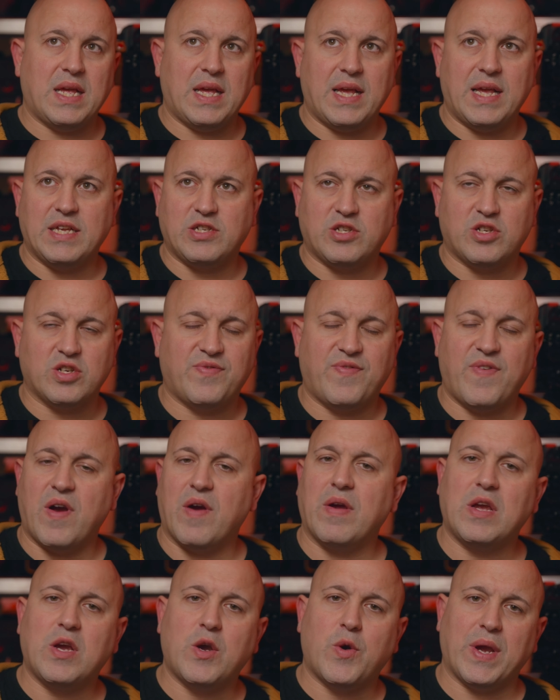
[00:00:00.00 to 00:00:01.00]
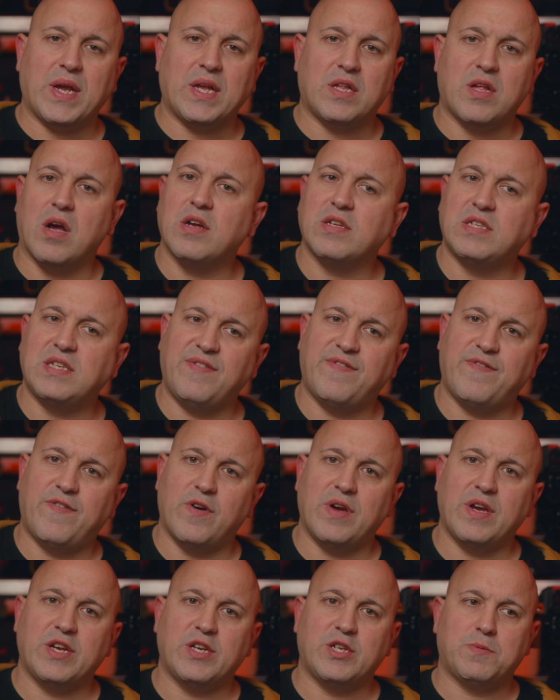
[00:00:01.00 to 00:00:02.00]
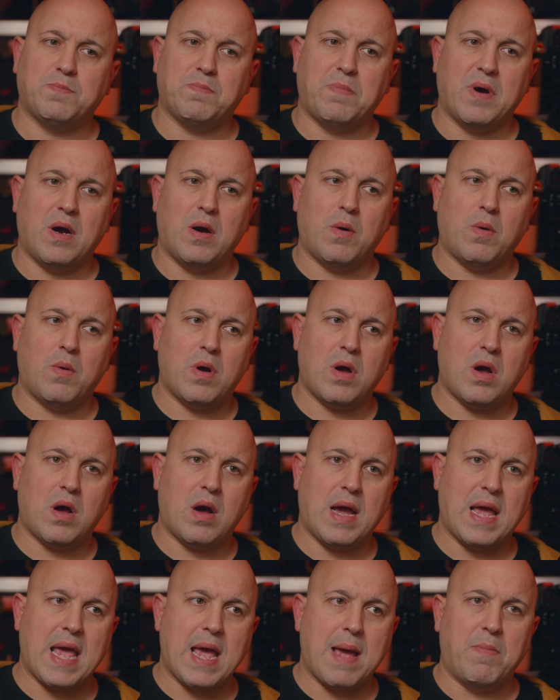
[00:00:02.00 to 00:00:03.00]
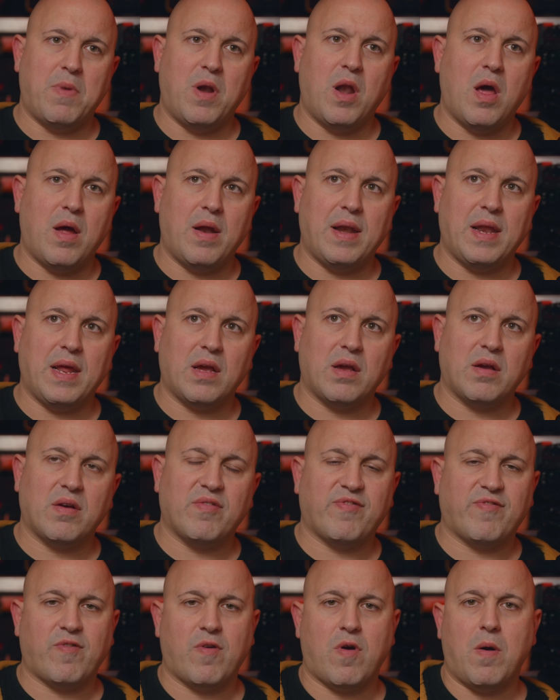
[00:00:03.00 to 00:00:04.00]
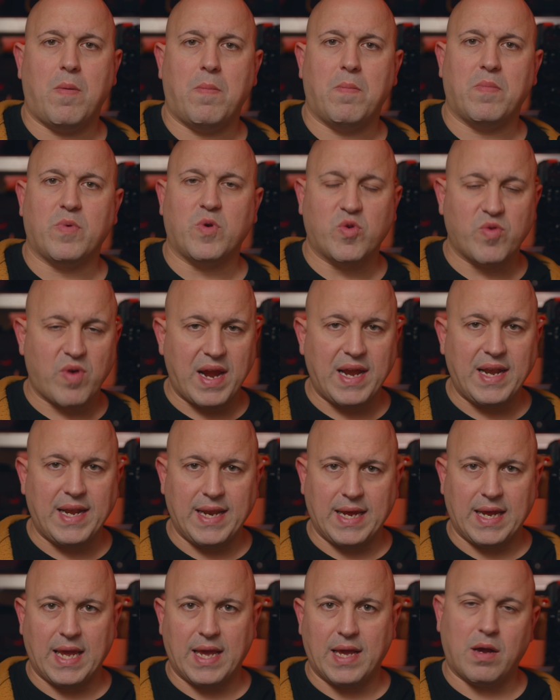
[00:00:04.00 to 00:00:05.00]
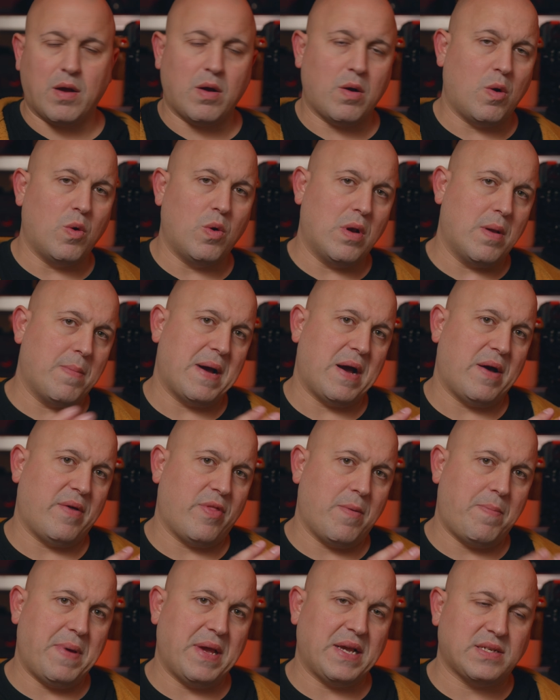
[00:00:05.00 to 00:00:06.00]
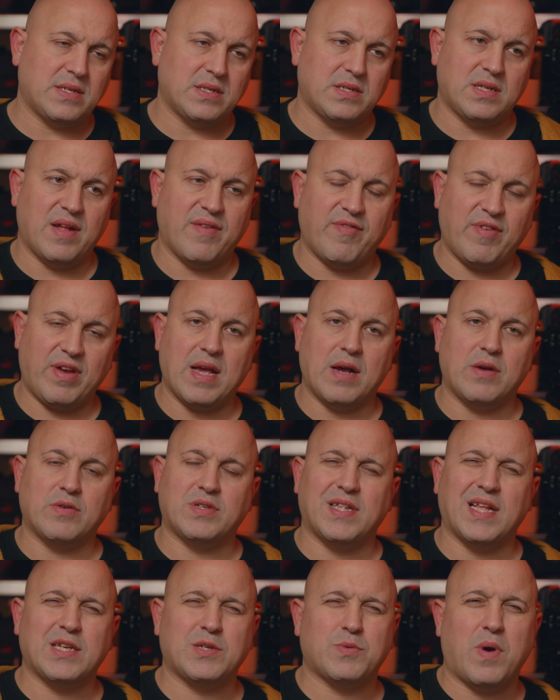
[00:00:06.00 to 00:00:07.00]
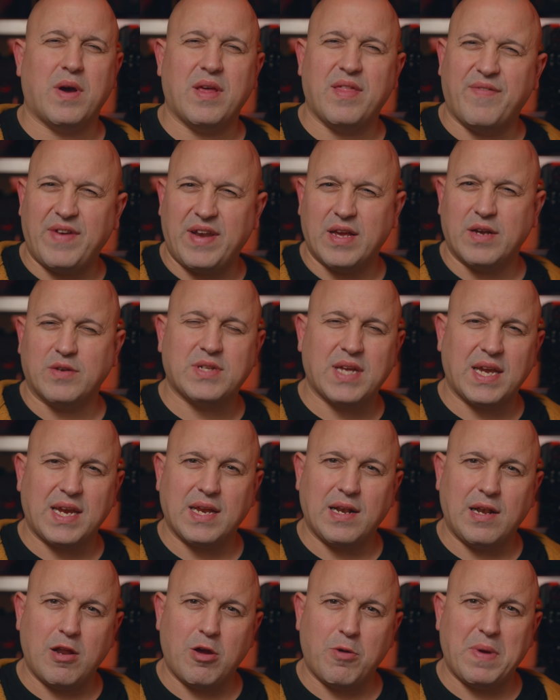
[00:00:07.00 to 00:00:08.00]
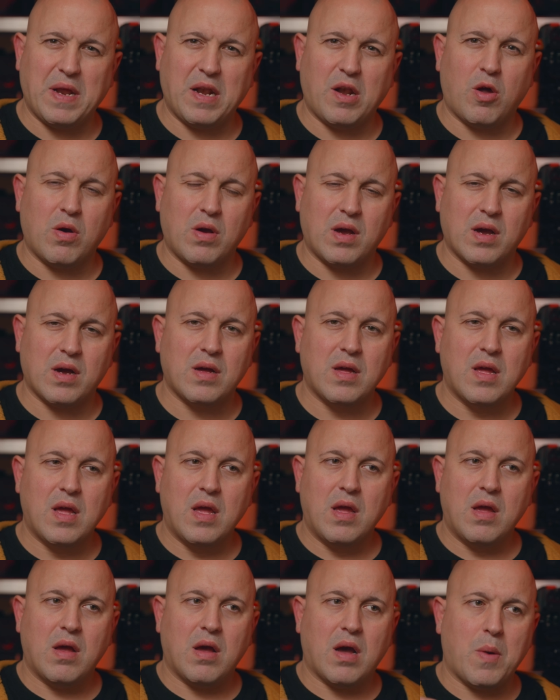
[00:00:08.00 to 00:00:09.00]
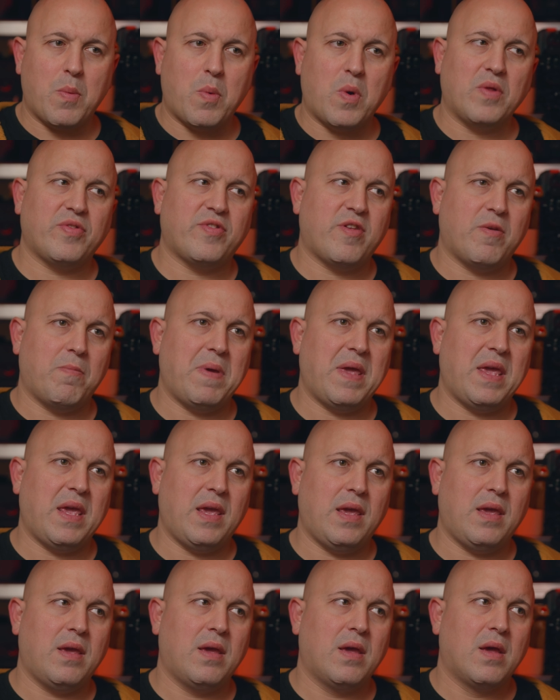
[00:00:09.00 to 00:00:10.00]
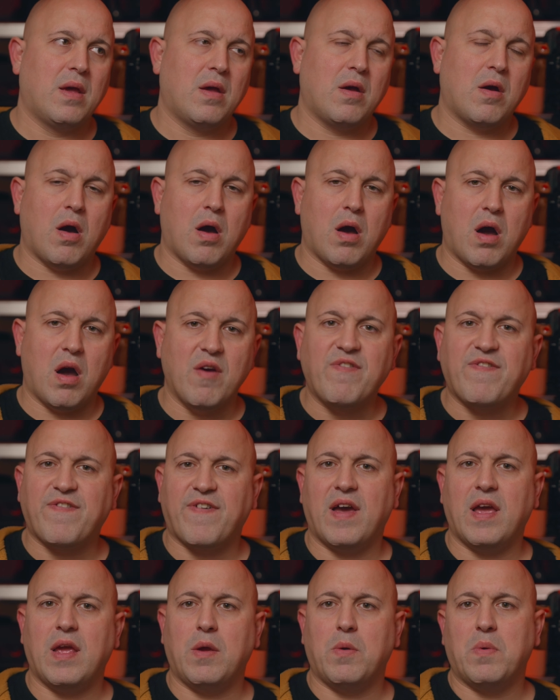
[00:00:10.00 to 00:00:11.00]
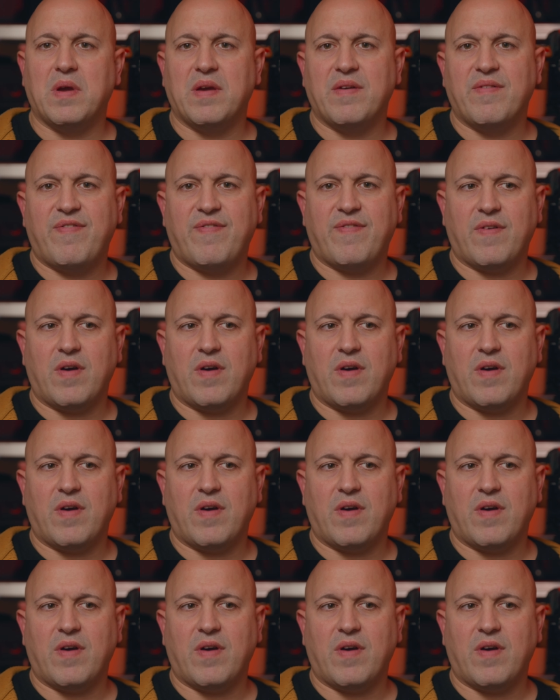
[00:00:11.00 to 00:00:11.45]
It's just very quick, dirty footage, but I am learning from grading it all about the Pyxis and everything else, and that's why the video's taking a little bit longer. I want to be au fait with